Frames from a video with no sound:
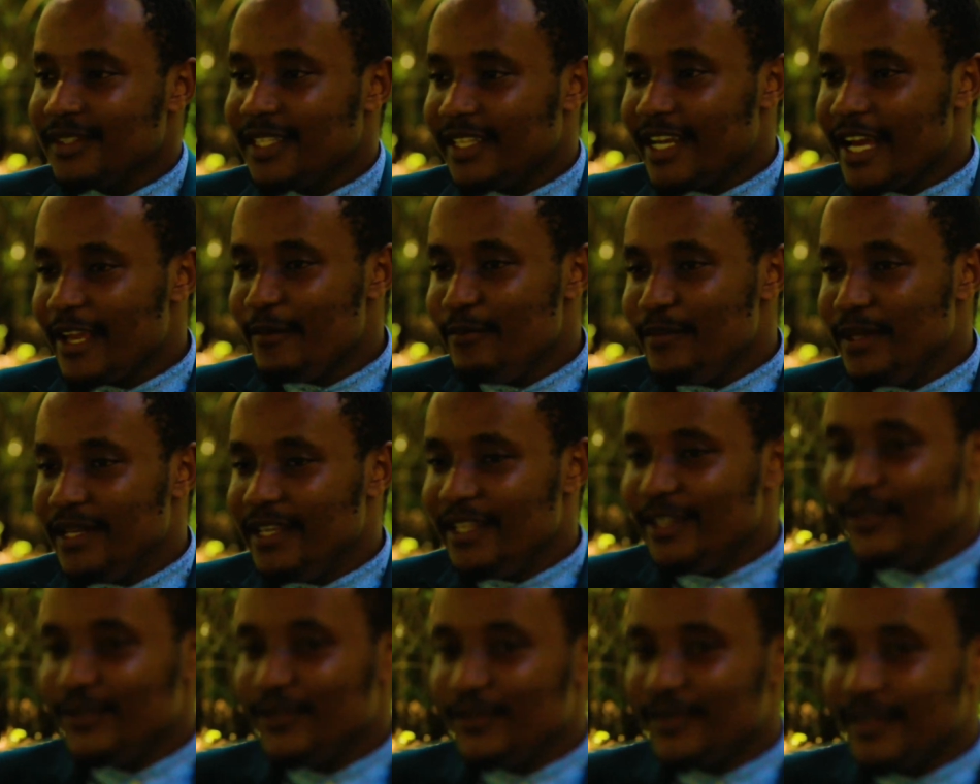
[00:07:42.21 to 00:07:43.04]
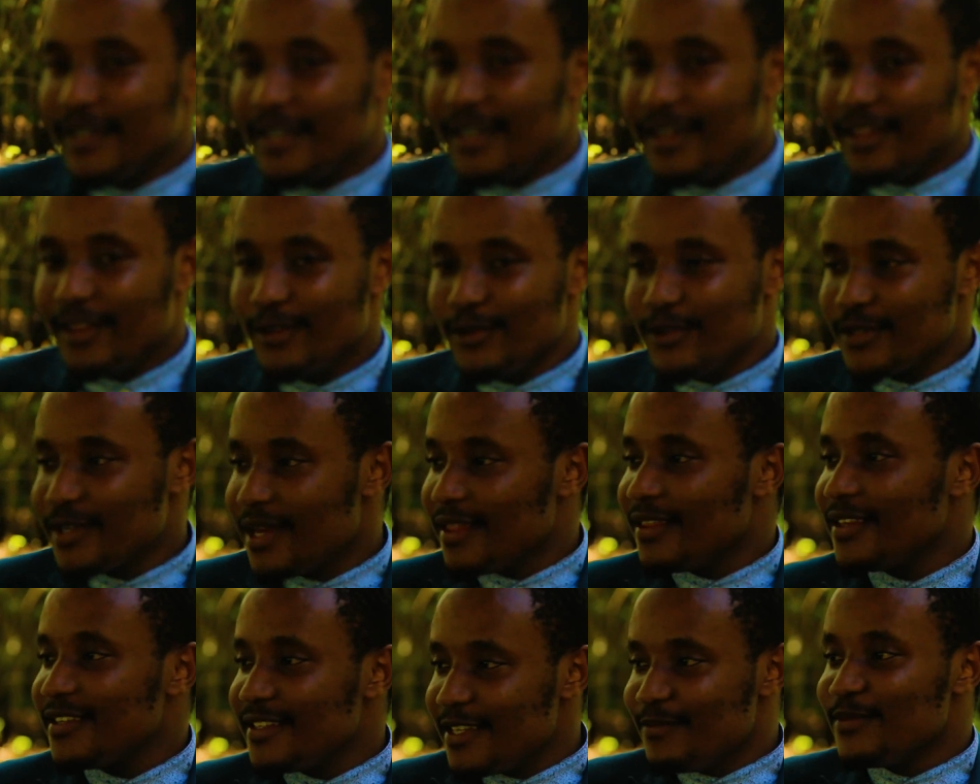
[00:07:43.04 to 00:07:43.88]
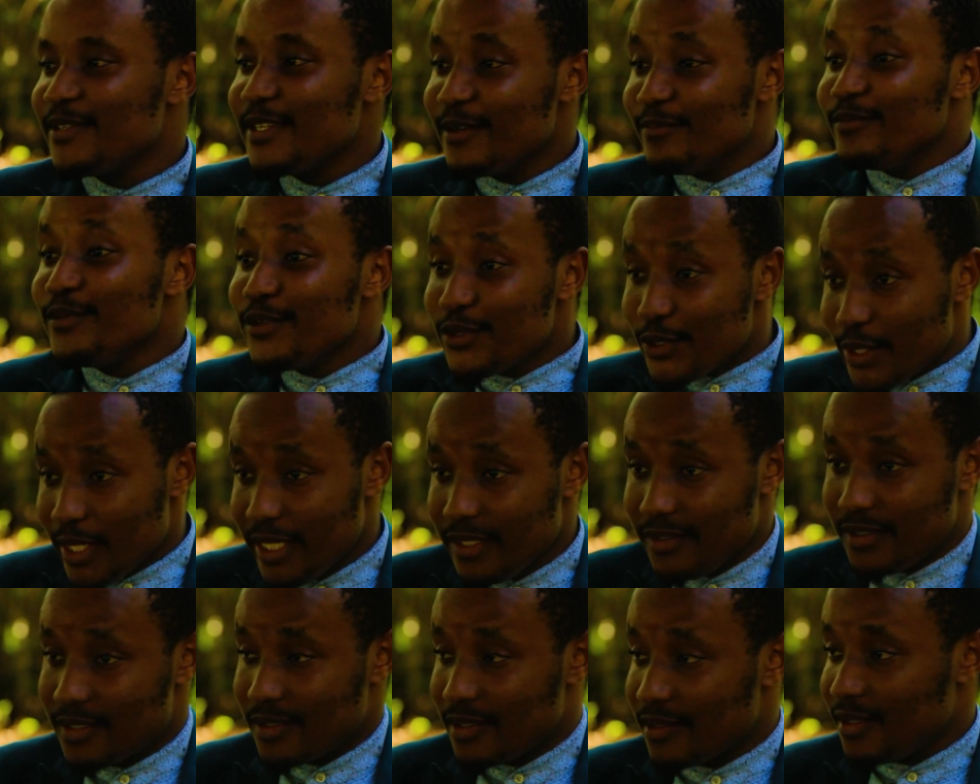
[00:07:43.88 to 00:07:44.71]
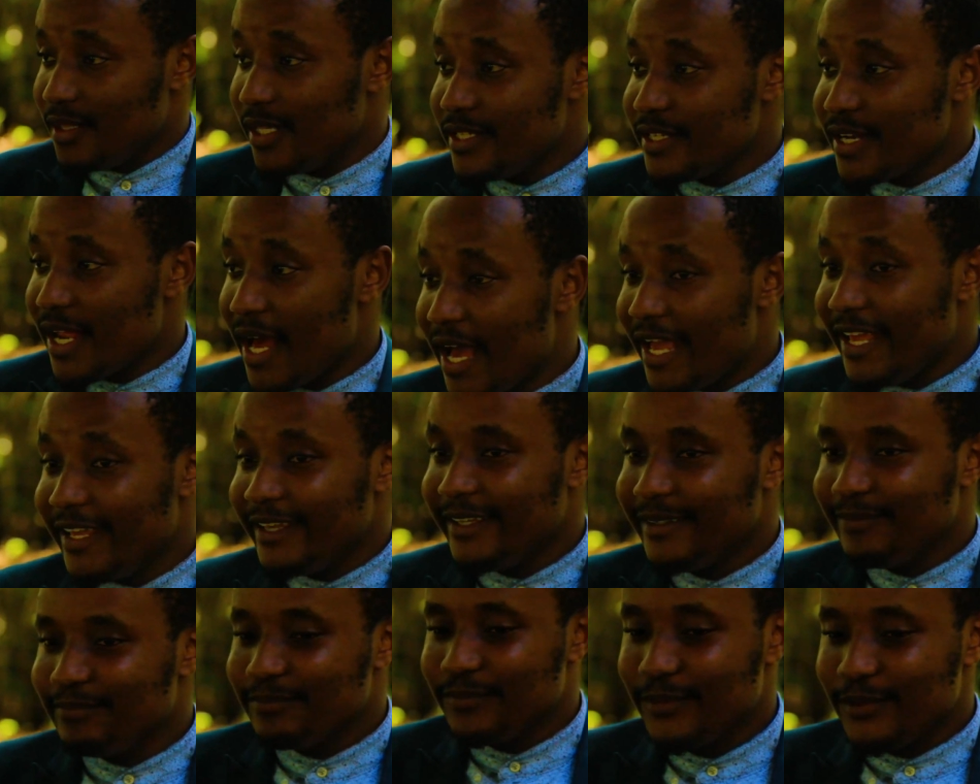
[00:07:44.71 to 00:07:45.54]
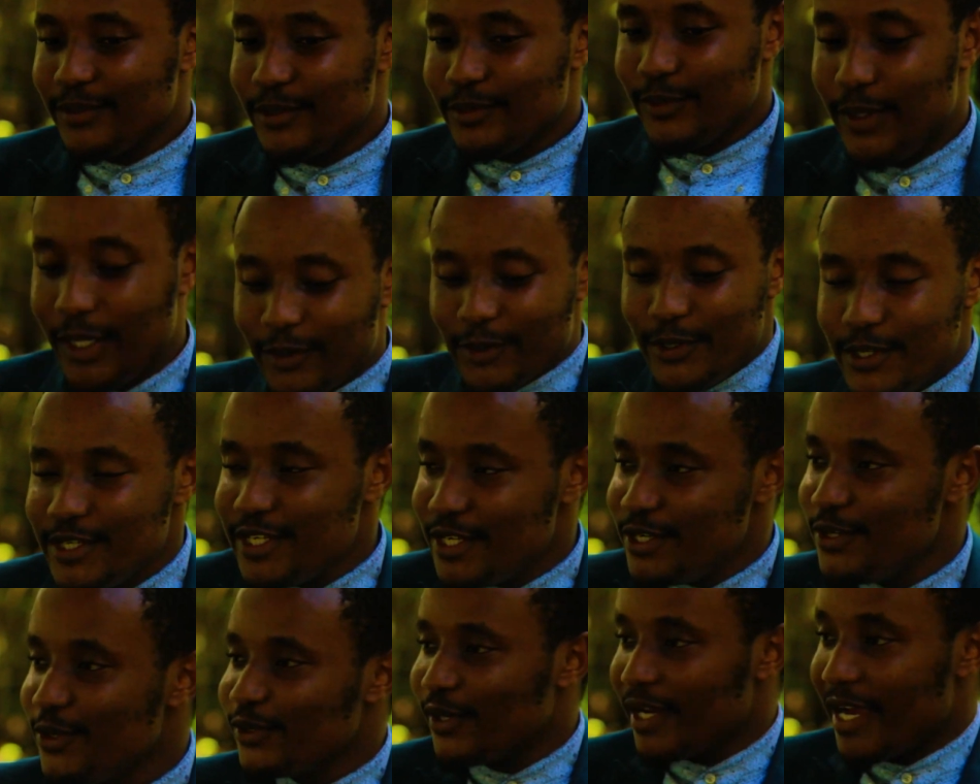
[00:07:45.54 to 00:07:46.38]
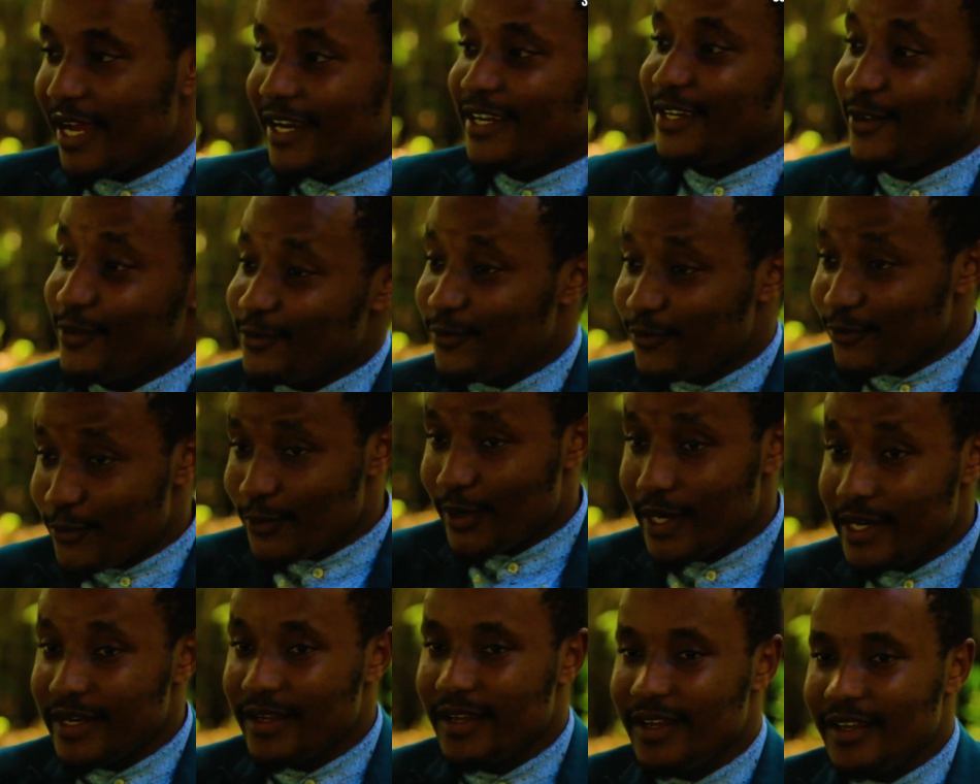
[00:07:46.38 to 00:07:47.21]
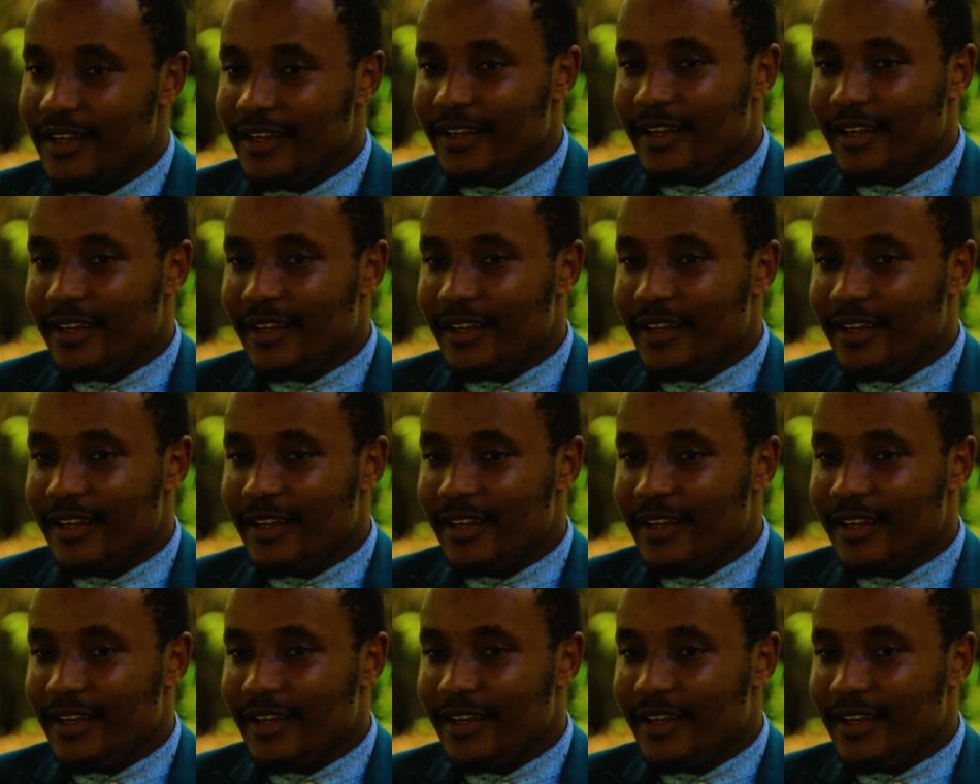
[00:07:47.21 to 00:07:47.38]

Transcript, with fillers: And I believe those are the same traits that I will continue carrying forward